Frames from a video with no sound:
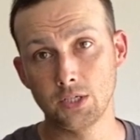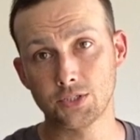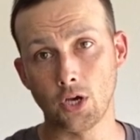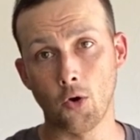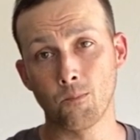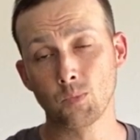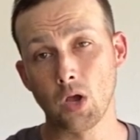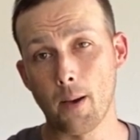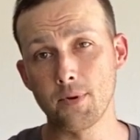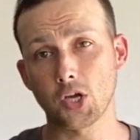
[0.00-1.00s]
So
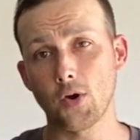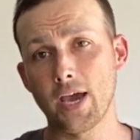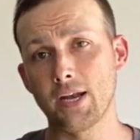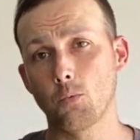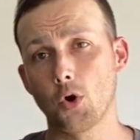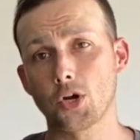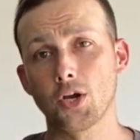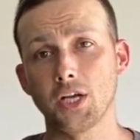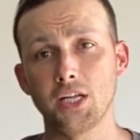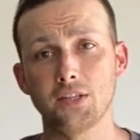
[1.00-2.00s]
I'm going to go ahead and work
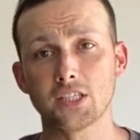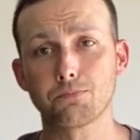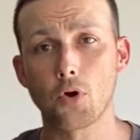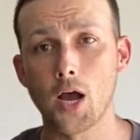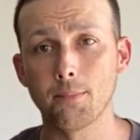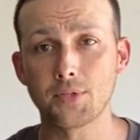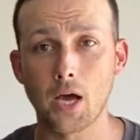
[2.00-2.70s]
on getting this primed